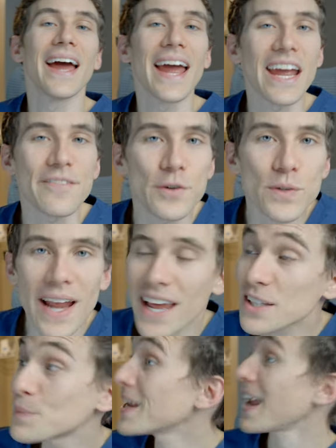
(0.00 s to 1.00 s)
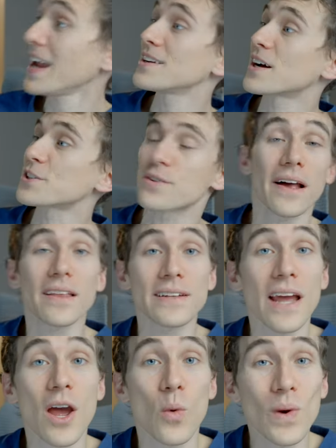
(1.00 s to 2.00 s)
Hey, if you were to ask me, hey, Dr. Allen,
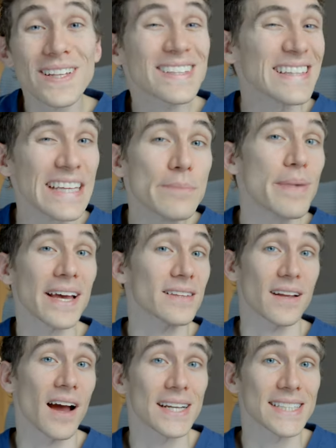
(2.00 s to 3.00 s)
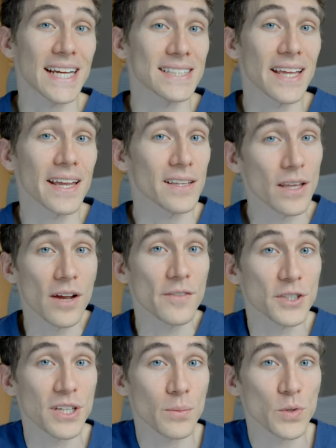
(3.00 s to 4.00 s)
what is the best contact lens
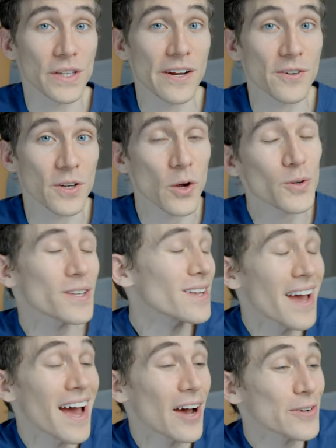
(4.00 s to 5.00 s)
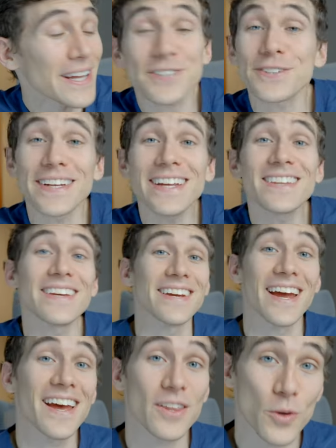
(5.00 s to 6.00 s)
for someone with keratoconus? I would answer easy.
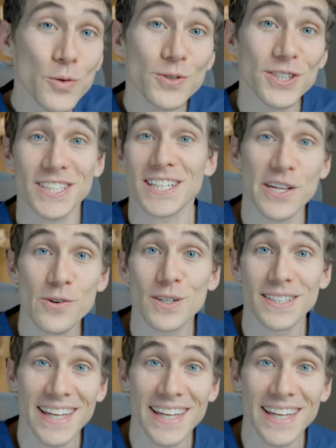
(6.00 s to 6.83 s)
Those are scleral